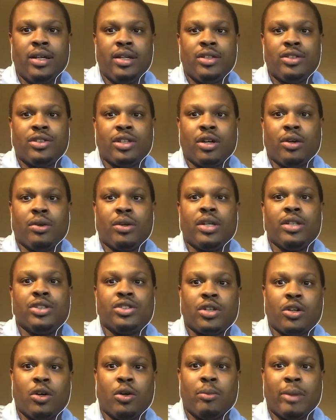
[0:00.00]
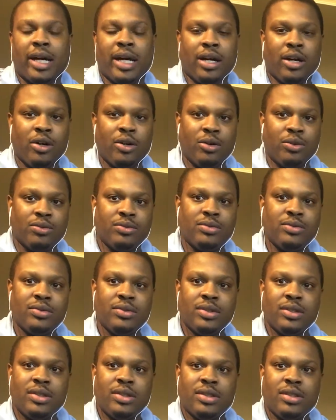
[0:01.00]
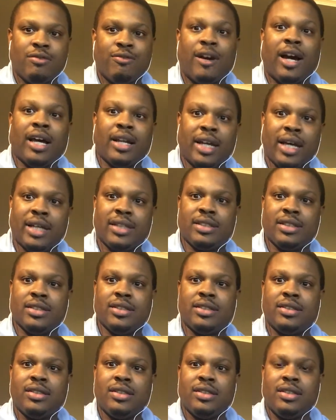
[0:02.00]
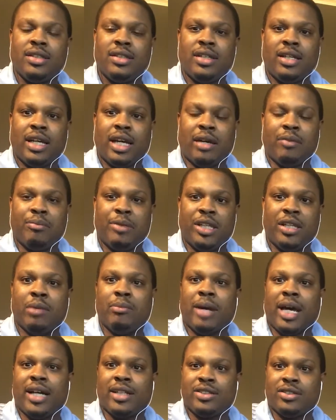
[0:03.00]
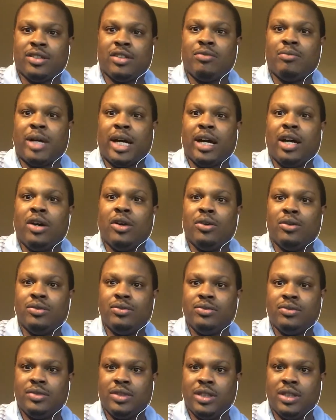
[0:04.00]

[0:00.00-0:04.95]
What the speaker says: So control my own finances and be the master of my own,